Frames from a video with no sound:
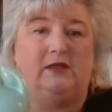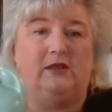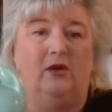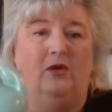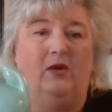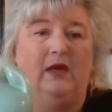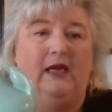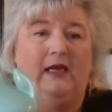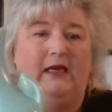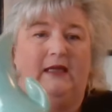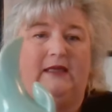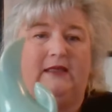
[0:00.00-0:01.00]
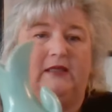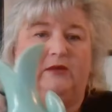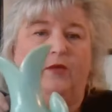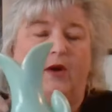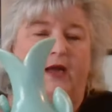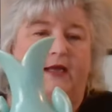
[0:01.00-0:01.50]
So this is
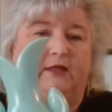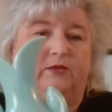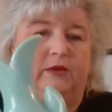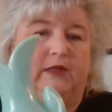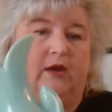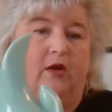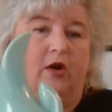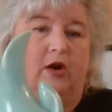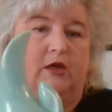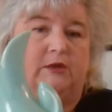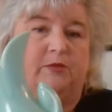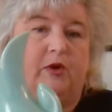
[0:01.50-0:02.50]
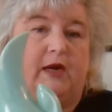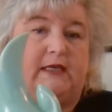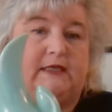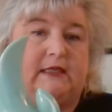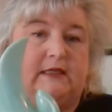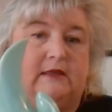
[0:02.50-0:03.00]
why it's really hard to
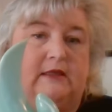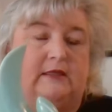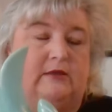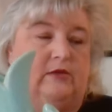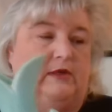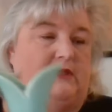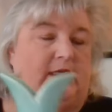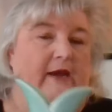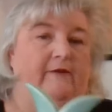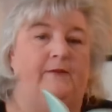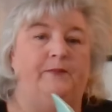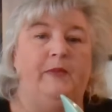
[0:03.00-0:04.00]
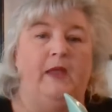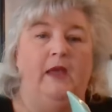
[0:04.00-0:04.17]
price this sort of stuff.